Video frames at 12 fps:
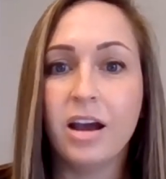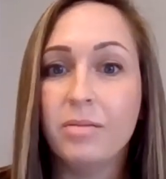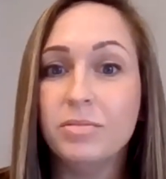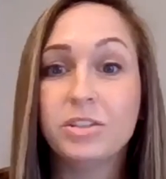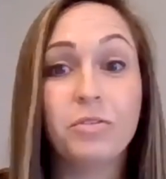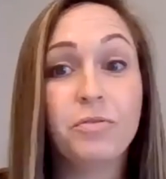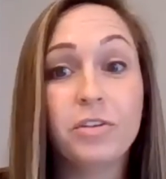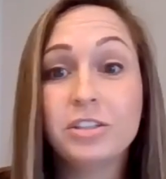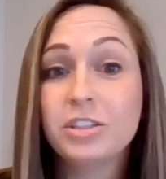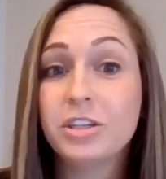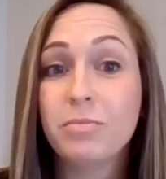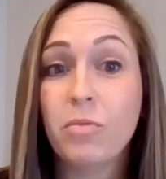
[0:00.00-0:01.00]
So first,
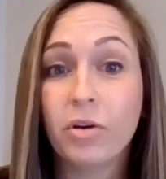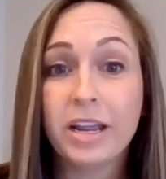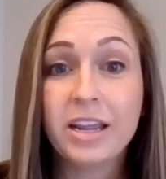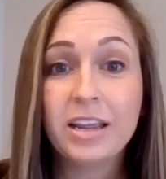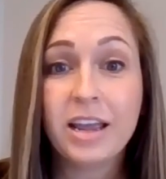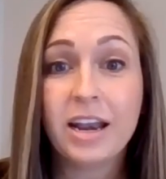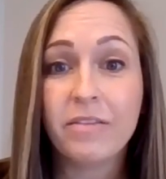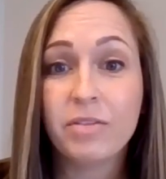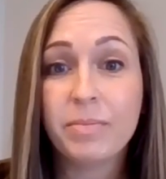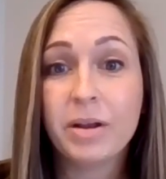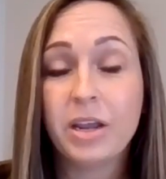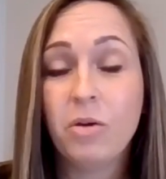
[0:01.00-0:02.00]
good morning, and
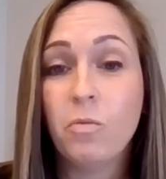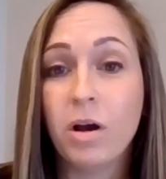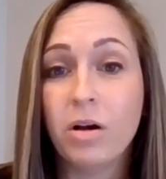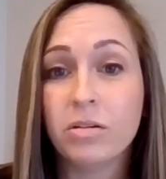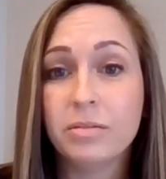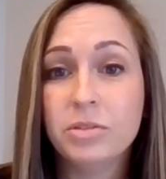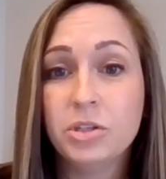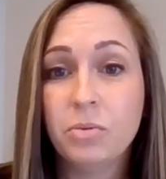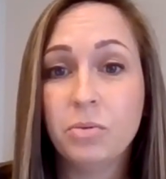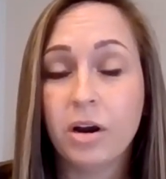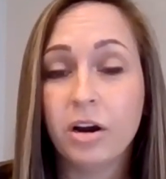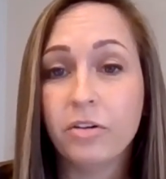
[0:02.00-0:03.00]
everybody, welcome to
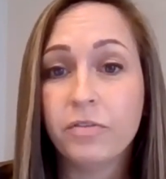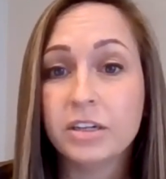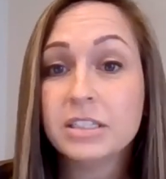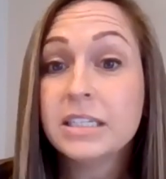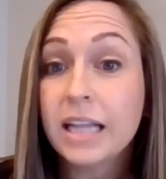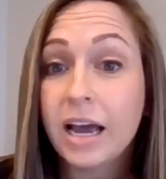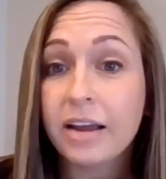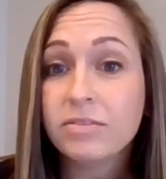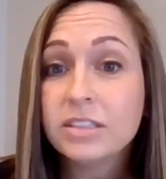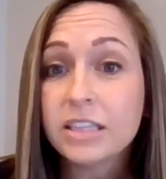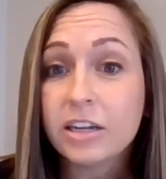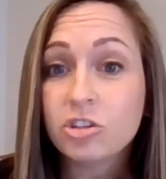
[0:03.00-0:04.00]
our first live
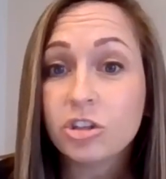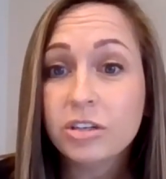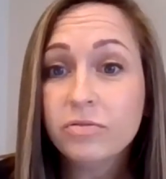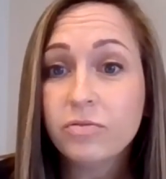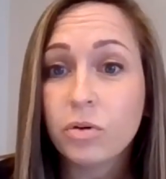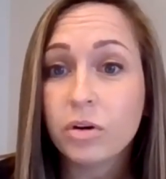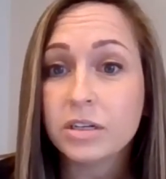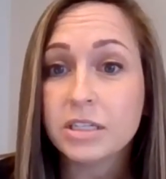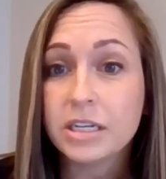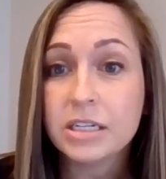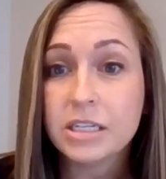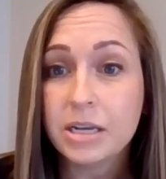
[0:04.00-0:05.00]
session for
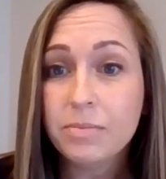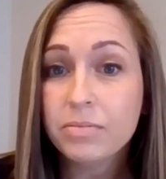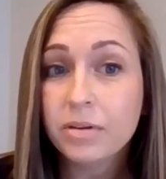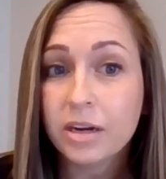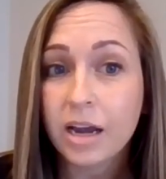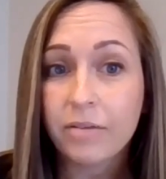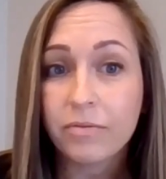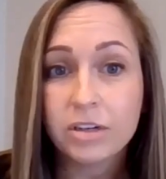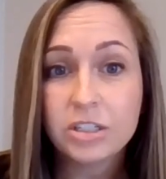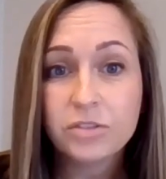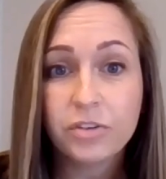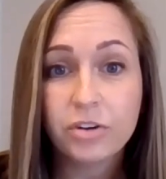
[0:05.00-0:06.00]
Dig Deep, a
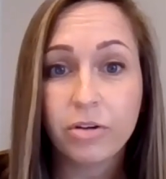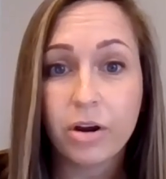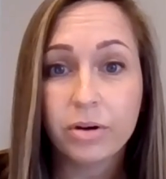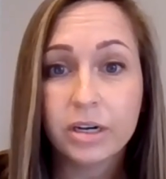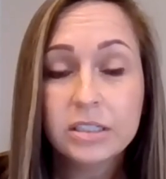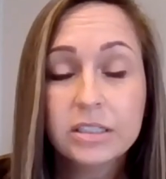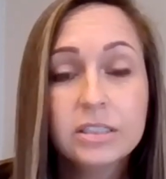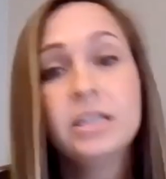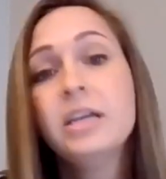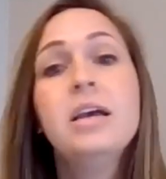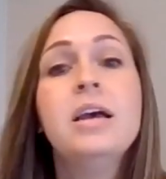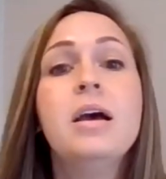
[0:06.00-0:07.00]
conference for growers.
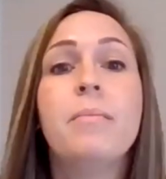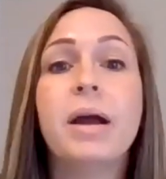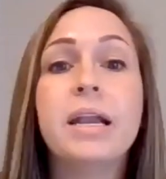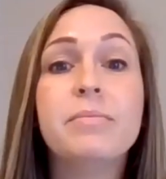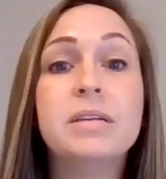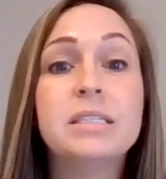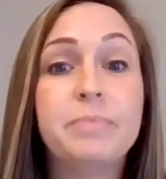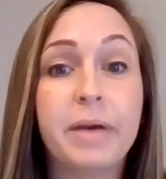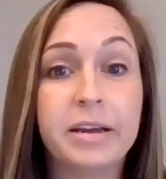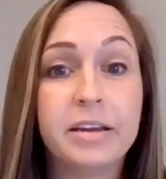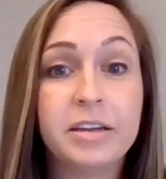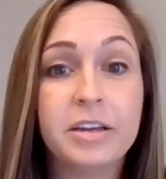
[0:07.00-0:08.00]
My name is
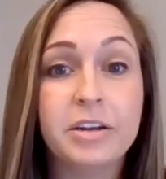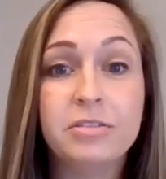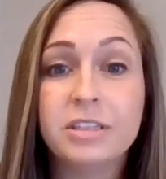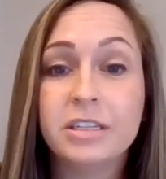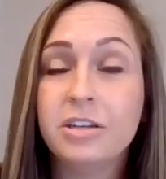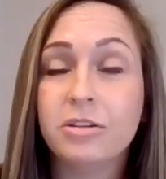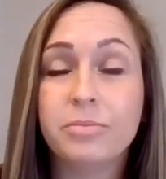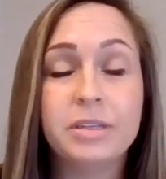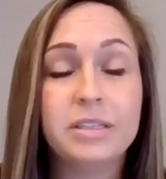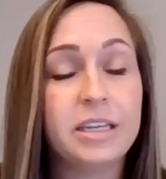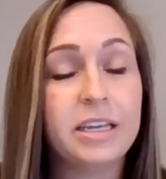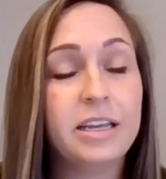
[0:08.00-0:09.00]
Becca Knudsen. You'll be
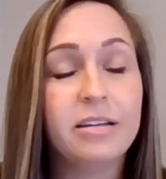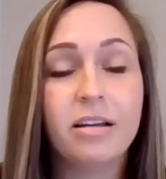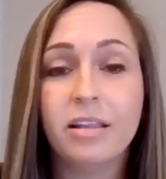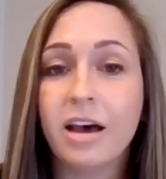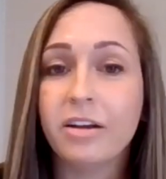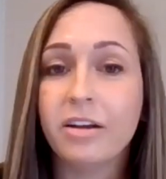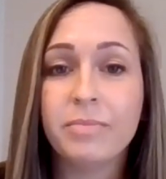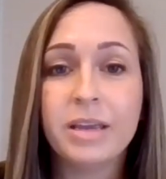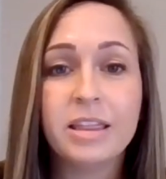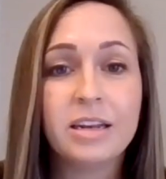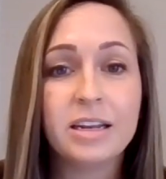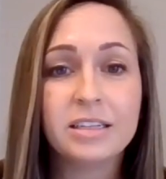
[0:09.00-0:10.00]
seeing a lot of me
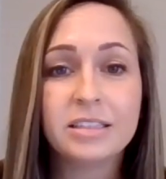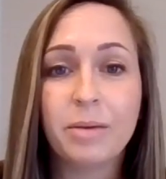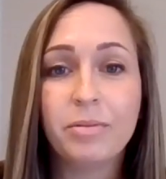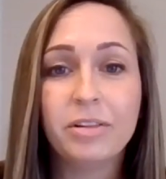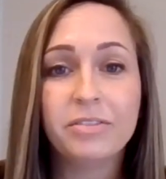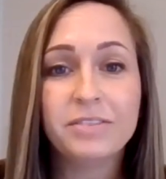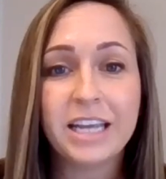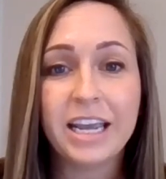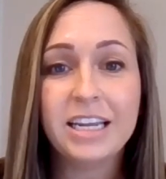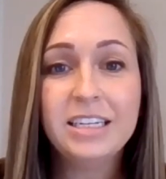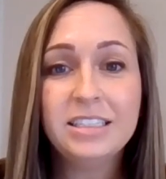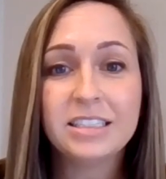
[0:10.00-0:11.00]
the next couple of
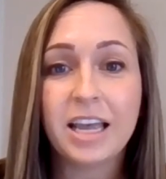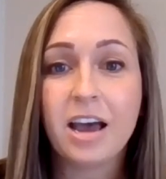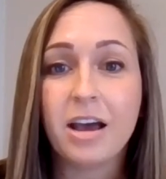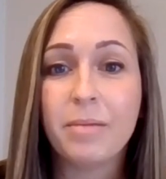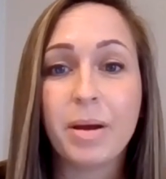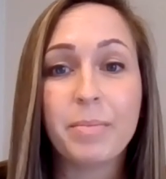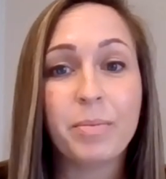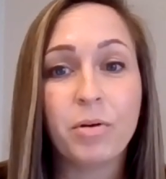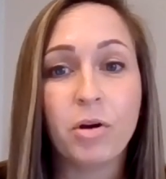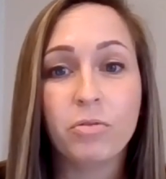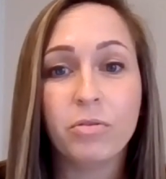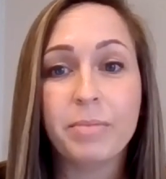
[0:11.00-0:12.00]
days. I'm a
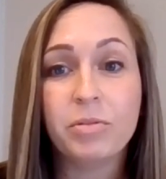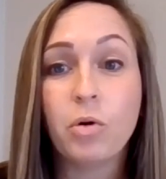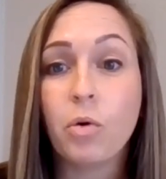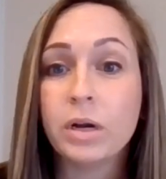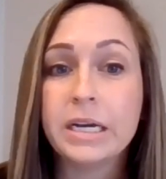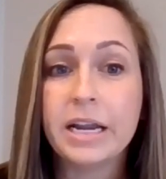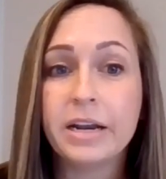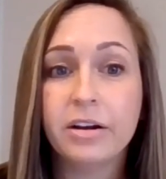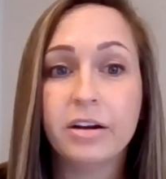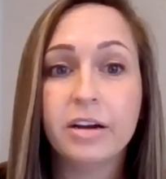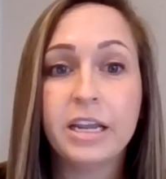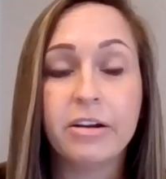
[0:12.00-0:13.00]
program
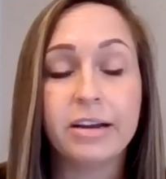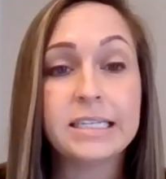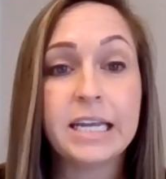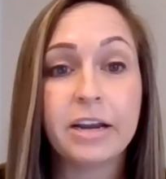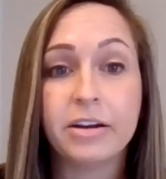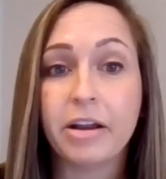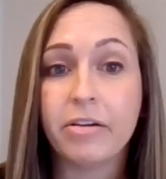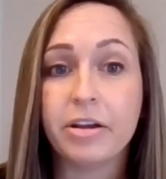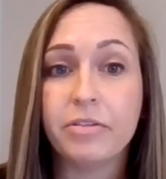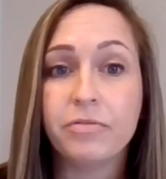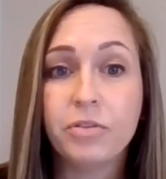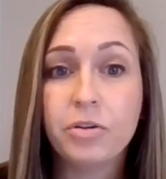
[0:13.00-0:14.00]
coordinator here at Tarrant
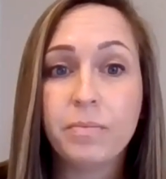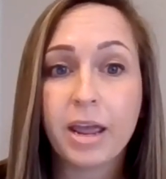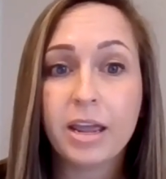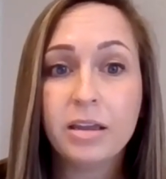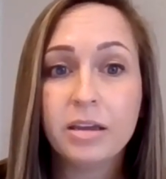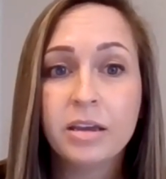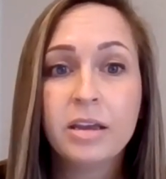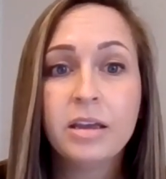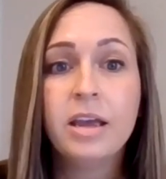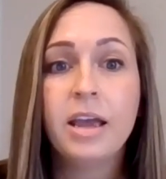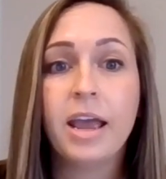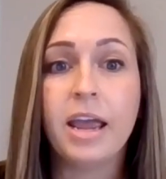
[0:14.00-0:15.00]
Area Food Bank,
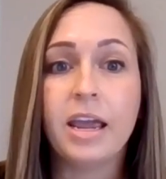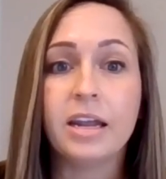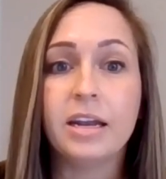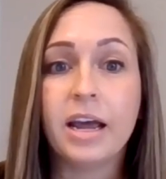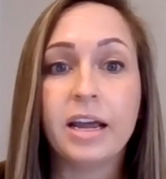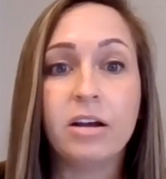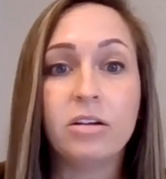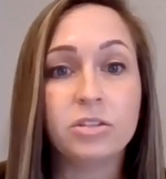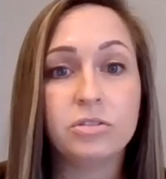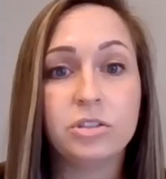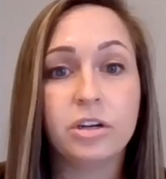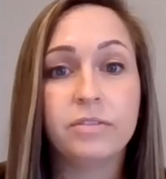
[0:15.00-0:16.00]
and I also
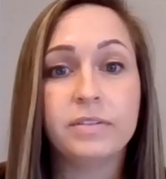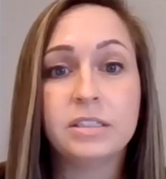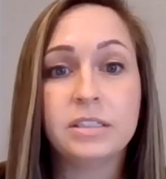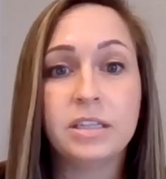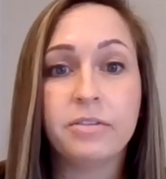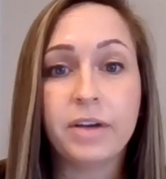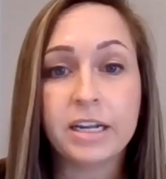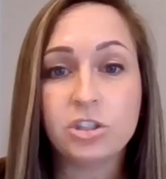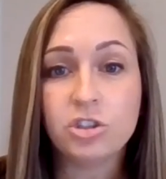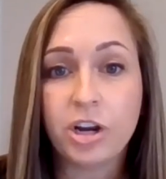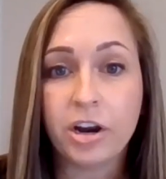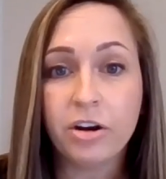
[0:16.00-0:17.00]
serve as the vice
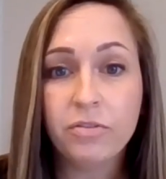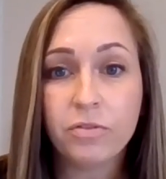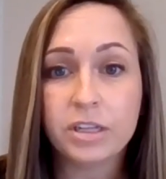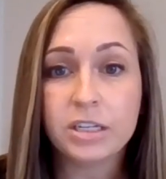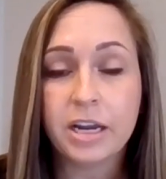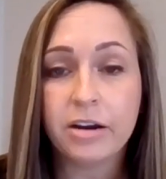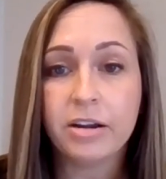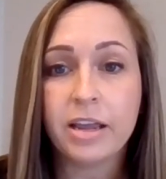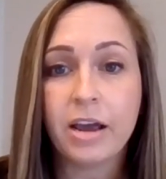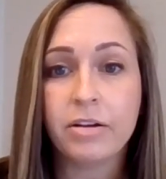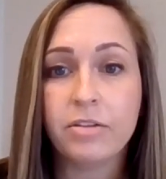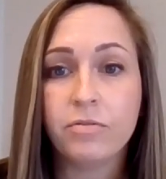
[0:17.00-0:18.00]
chair for the Tarrant
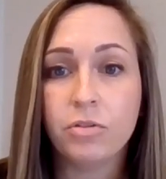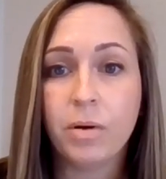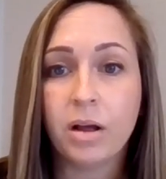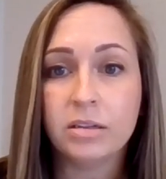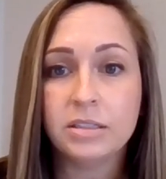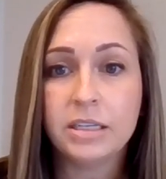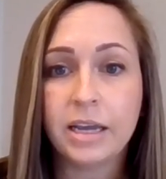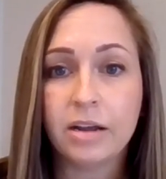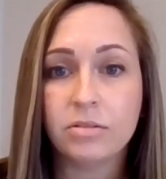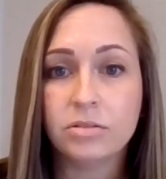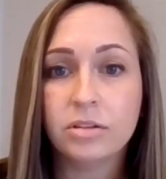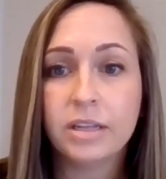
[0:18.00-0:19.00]
County Food Policy
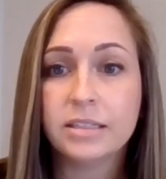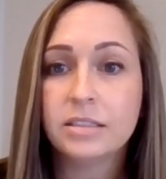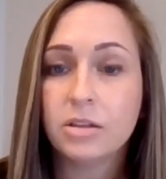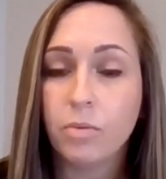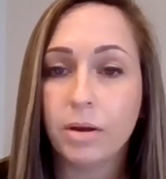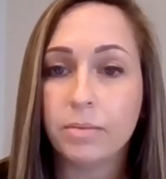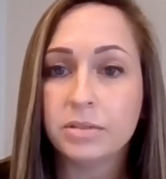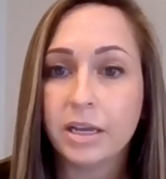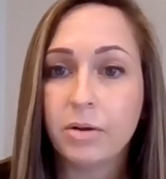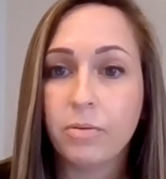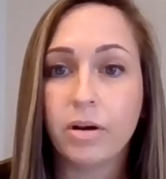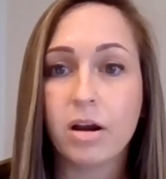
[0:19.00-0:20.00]
Council. That's the website
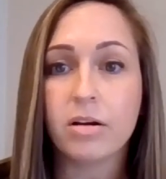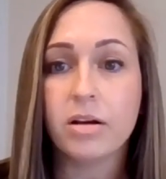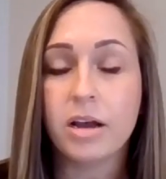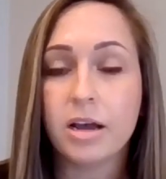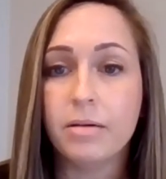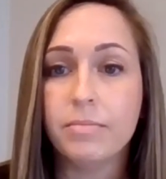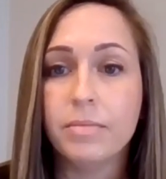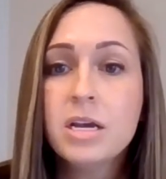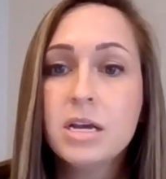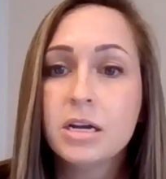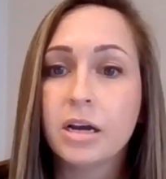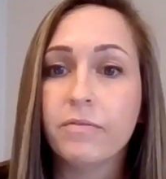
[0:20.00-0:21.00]
where our
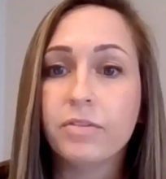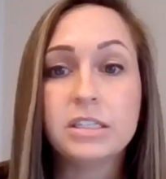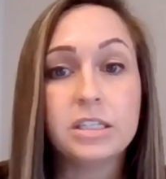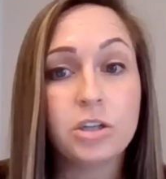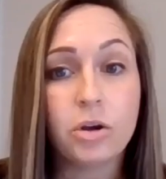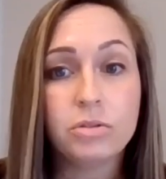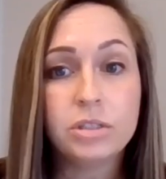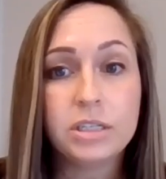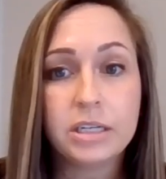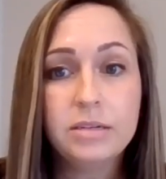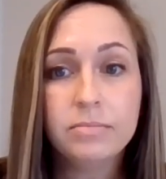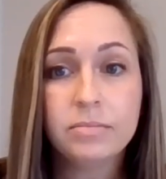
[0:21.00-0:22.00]
conference is
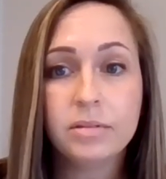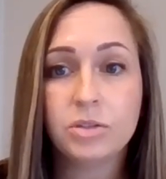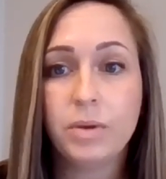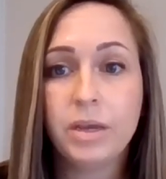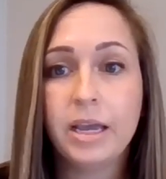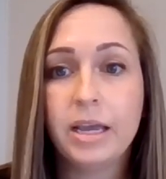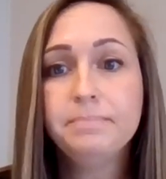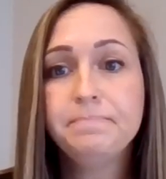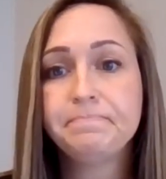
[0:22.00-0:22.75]
hosted this weekend.